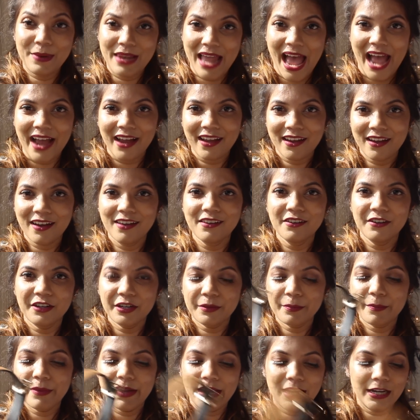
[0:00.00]
black
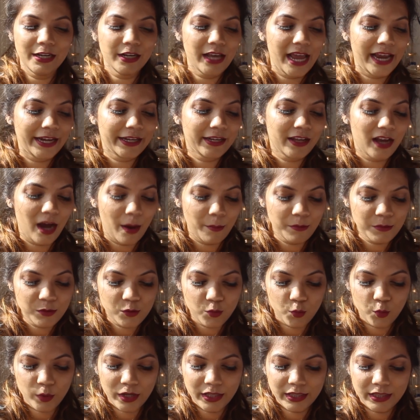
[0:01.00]
colored belt. It comes
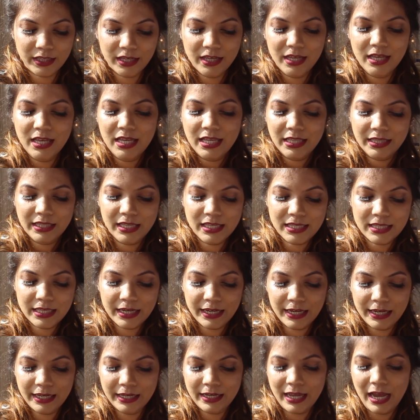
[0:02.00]
with this
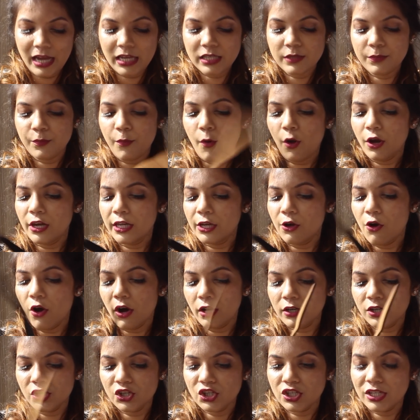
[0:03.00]
really nice
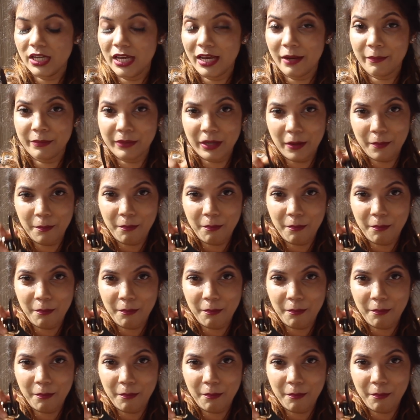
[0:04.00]
polygon shaped